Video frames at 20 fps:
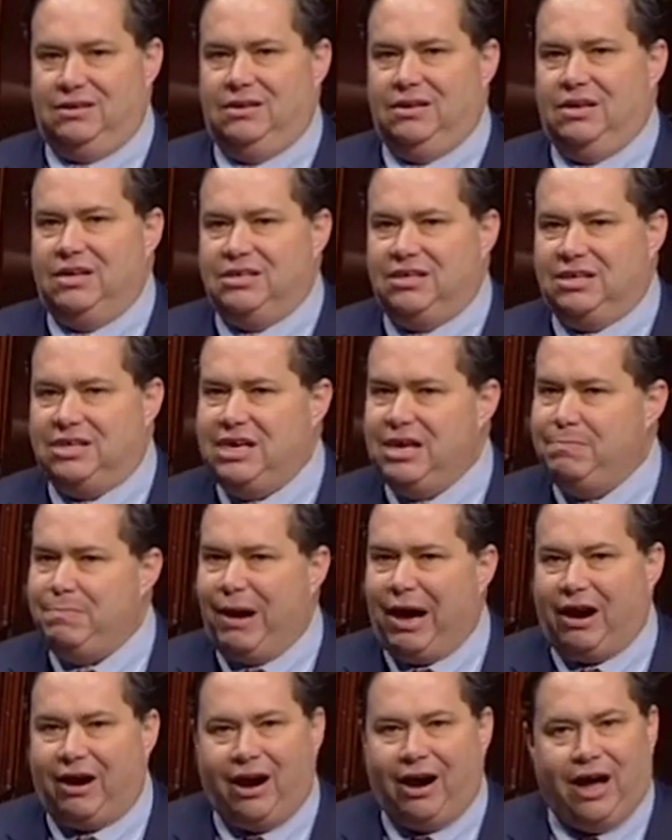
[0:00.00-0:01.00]
to keep
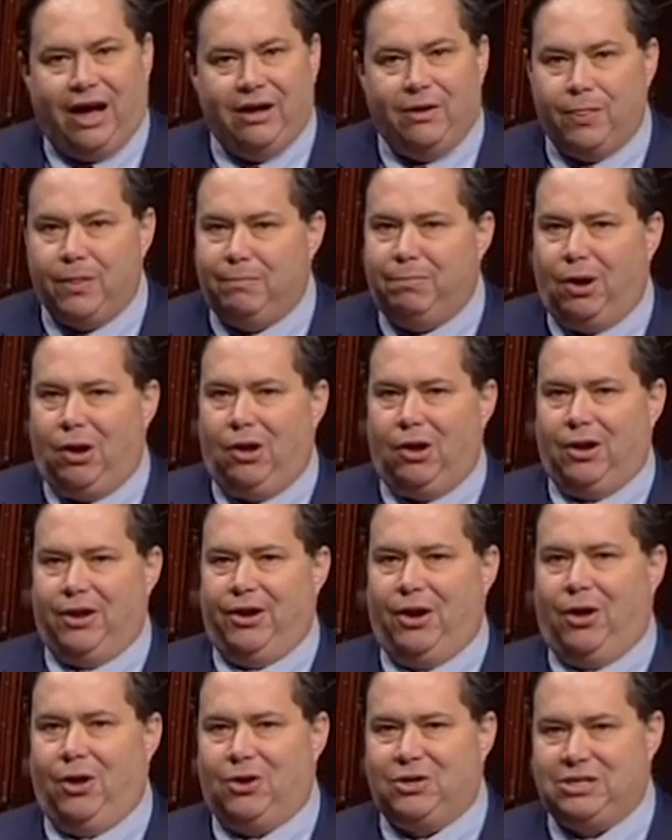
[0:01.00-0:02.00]
our eye on the ball at
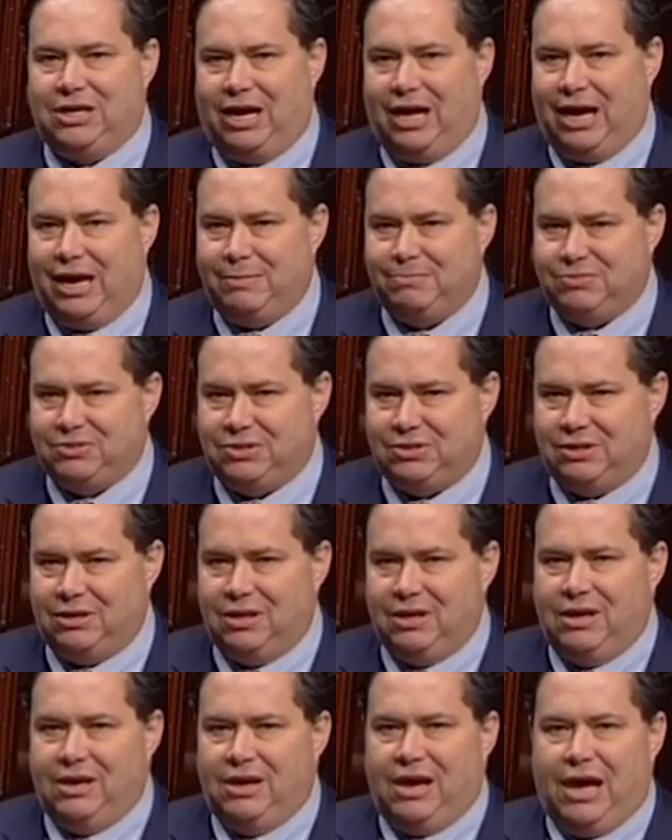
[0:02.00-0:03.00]
all times
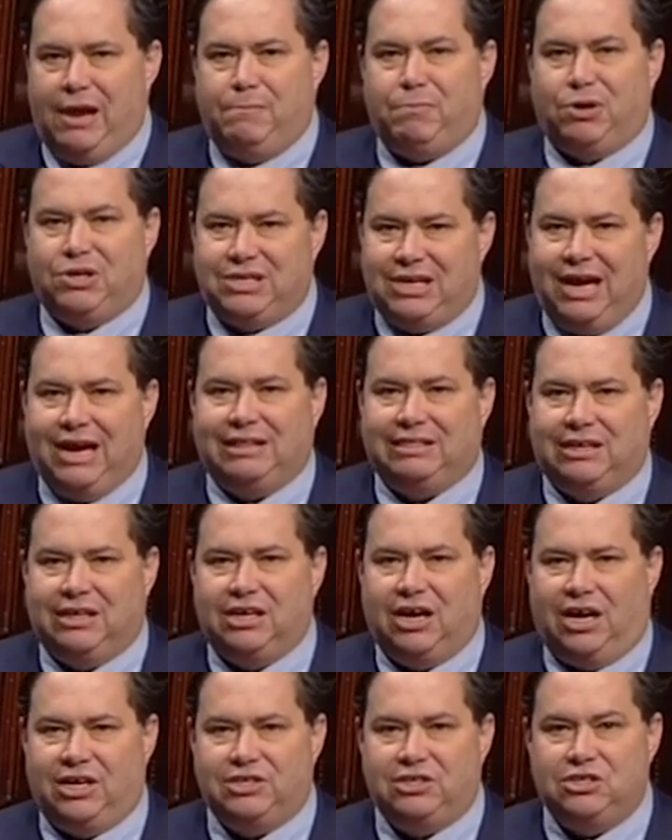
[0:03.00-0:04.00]
and protect the
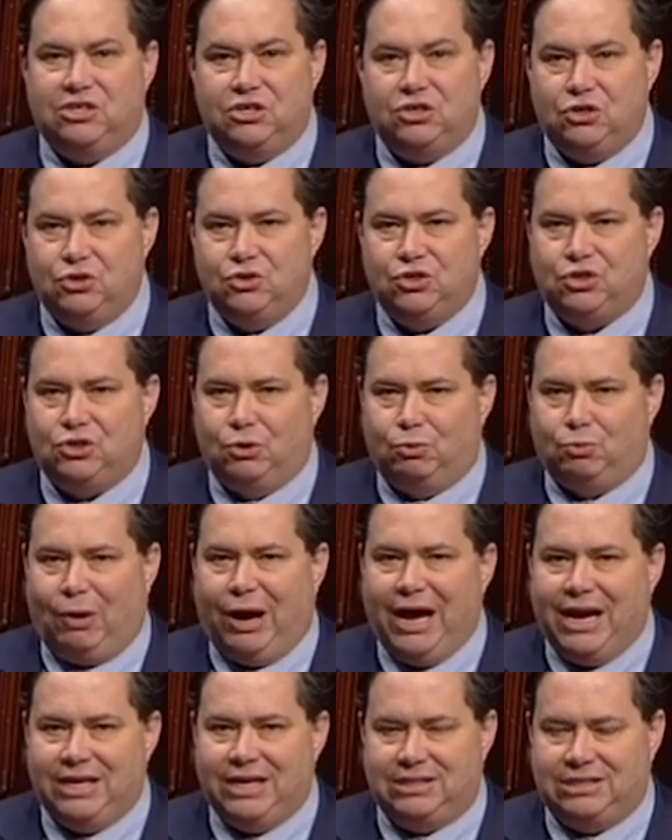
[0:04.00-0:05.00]
constitutional
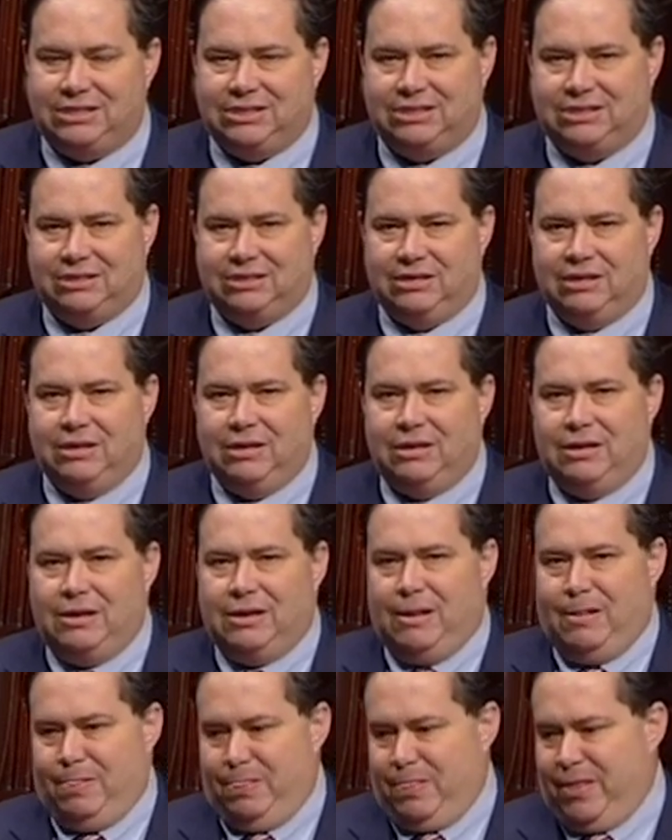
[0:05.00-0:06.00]
rights
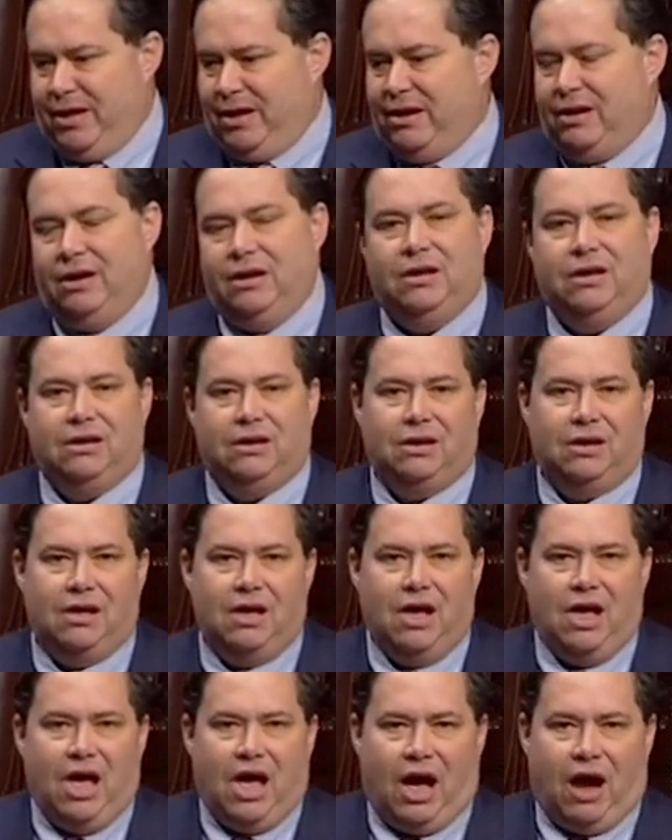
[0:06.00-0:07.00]
that
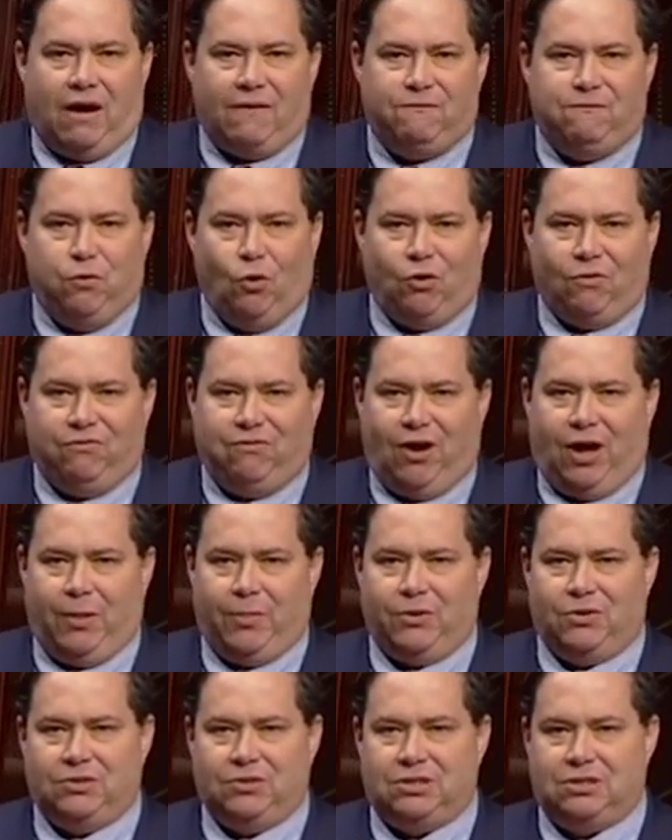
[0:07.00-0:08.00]
our
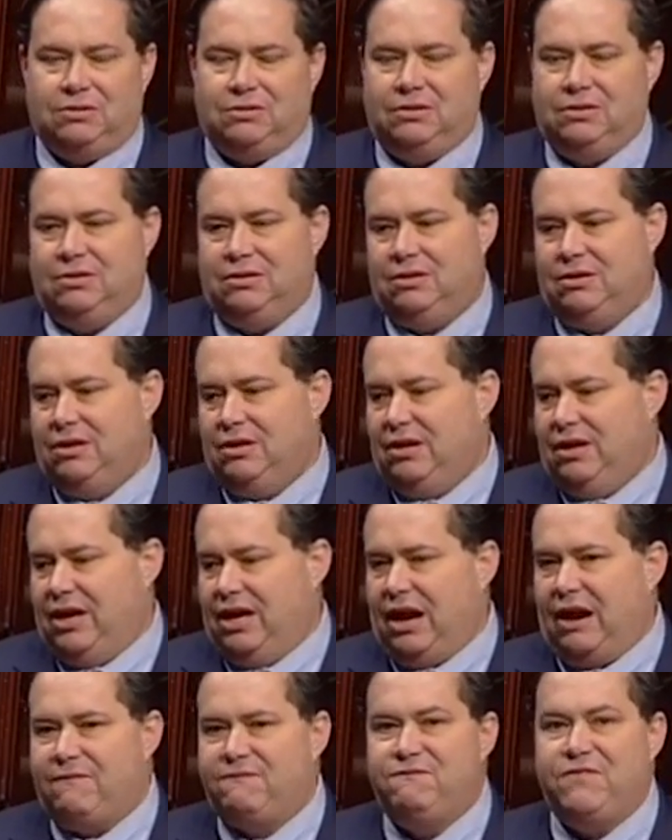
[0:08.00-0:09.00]
forefathers and
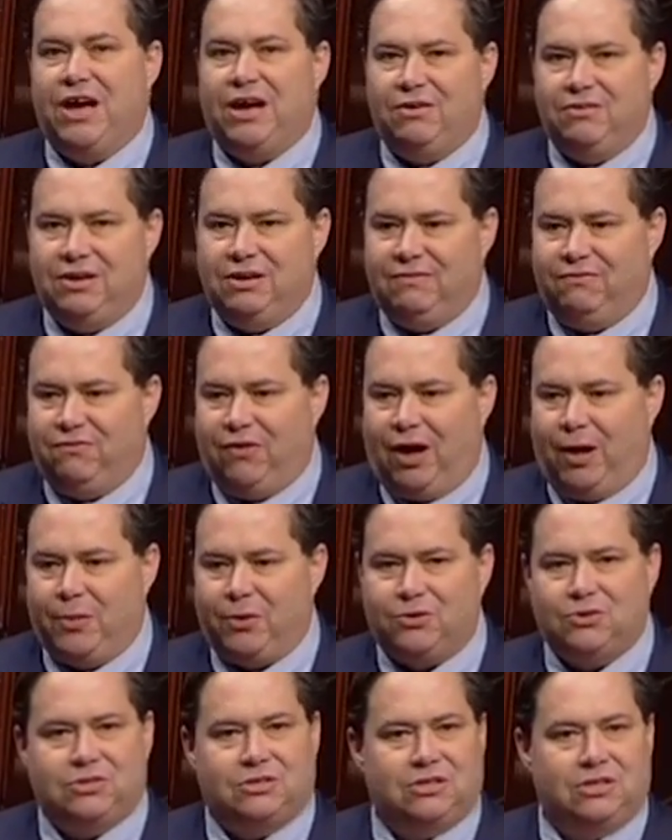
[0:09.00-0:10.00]
our founding
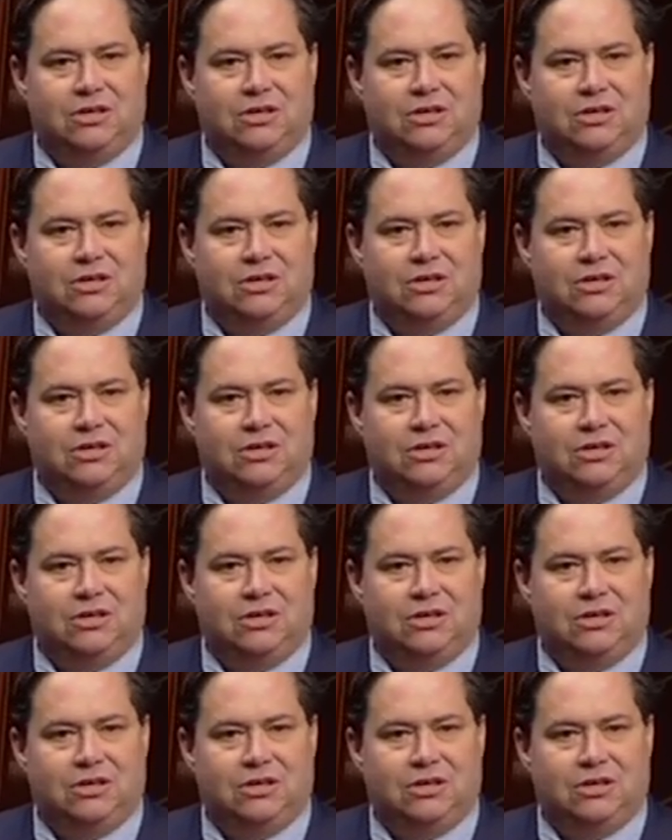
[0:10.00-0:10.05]
fathers